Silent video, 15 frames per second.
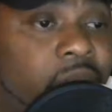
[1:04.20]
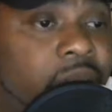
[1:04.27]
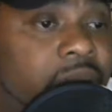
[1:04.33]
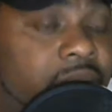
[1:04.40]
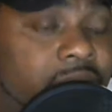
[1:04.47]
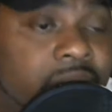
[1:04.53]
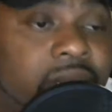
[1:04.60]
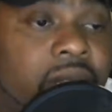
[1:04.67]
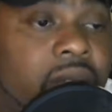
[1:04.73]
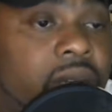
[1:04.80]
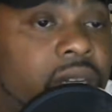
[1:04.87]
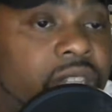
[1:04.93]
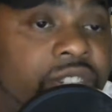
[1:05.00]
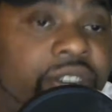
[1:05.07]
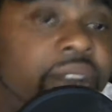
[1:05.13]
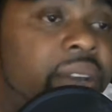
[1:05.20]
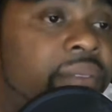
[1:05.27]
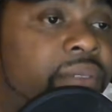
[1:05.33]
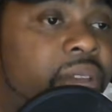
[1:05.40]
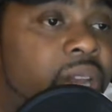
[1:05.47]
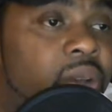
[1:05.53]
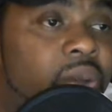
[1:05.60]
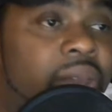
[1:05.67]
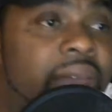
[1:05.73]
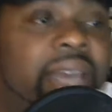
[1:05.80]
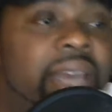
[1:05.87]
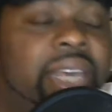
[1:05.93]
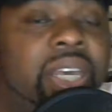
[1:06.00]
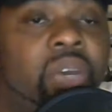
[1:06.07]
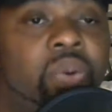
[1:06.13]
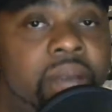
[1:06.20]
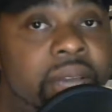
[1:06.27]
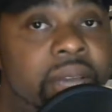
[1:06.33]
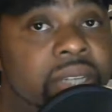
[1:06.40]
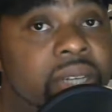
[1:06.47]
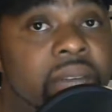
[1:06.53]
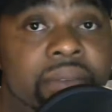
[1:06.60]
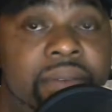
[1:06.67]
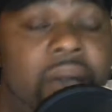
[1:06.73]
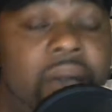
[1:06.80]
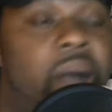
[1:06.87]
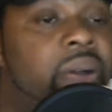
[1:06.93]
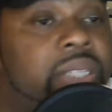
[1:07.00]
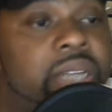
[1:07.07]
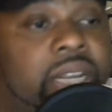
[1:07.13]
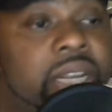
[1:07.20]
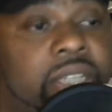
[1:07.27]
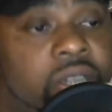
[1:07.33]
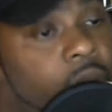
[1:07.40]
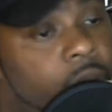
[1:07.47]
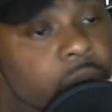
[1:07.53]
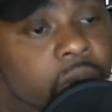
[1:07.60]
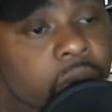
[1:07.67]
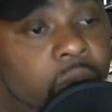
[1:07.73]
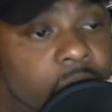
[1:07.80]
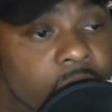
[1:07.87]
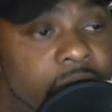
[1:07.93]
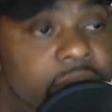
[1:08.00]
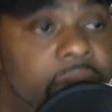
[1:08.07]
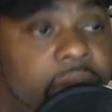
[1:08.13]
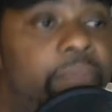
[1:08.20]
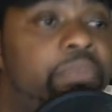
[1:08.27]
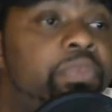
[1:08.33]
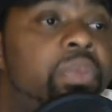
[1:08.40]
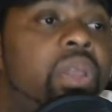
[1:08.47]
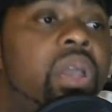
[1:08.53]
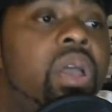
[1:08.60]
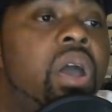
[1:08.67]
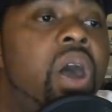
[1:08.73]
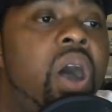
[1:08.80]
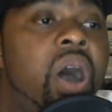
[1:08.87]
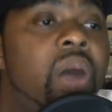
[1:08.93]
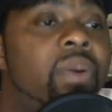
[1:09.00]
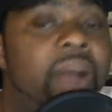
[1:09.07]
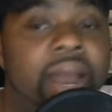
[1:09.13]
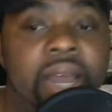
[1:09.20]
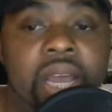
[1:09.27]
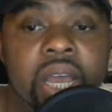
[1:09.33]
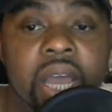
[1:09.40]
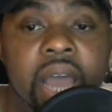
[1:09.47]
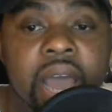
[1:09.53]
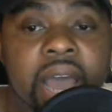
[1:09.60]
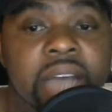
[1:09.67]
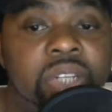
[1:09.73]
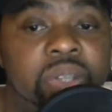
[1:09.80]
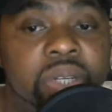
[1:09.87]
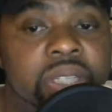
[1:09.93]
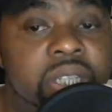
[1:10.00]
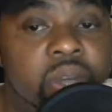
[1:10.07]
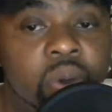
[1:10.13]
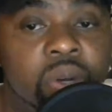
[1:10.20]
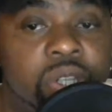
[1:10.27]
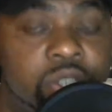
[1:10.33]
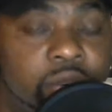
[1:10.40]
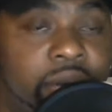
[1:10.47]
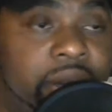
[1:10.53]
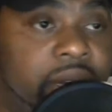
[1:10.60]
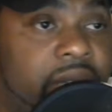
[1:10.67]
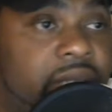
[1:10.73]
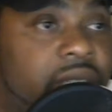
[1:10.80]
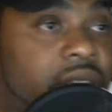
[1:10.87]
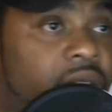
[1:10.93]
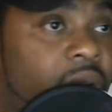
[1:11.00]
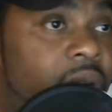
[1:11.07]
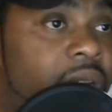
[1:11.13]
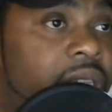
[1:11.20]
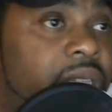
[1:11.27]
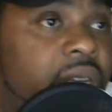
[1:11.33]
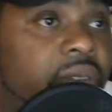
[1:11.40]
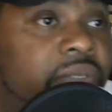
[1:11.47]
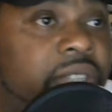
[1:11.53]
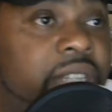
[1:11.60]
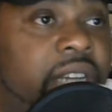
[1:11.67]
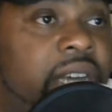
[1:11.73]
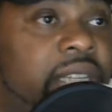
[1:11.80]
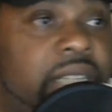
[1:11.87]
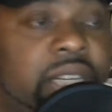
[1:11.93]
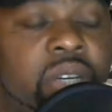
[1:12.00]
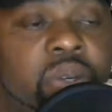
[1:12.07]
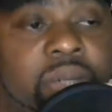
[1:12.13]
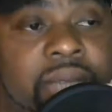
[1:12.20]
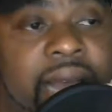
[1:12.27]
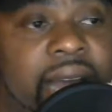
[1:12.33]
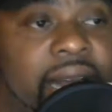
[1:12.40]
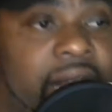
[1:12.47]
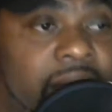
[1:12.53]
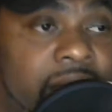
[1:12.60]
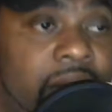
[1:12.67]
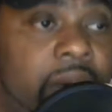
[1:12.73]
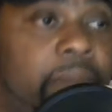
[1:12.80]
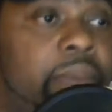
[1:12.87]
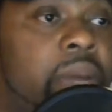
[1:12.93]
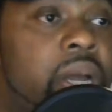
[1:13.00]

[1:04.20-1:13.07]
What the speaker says: is just share the video. Let Eagle Nation, let Falcons Nation know what we're doing over here. All right. As you can see on the screen, this is courtesy of gseagles.com.